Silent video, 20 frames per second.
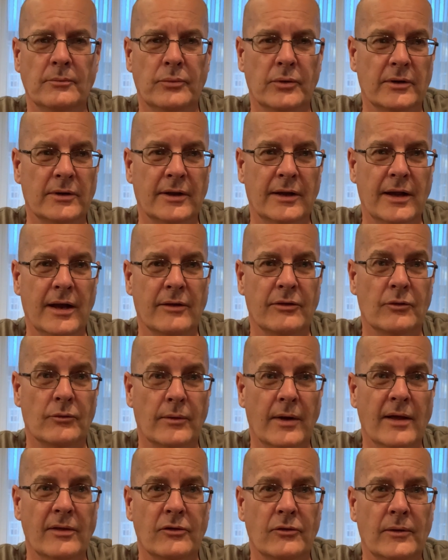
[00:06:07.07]
put together
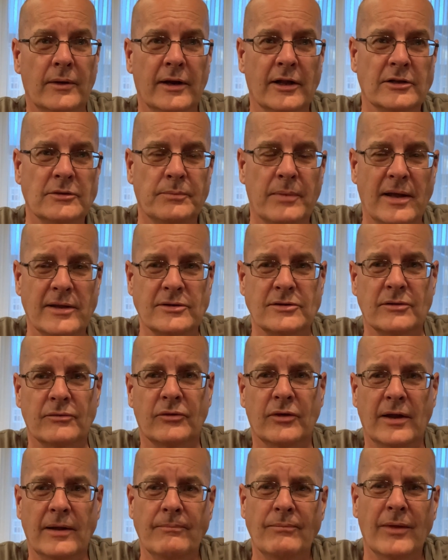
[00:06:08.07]
rather
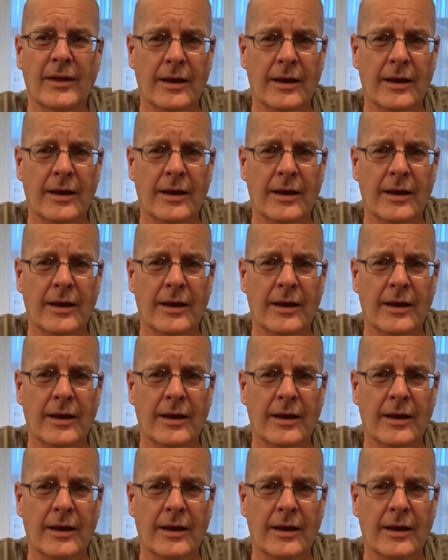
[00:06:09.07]
inexpensively.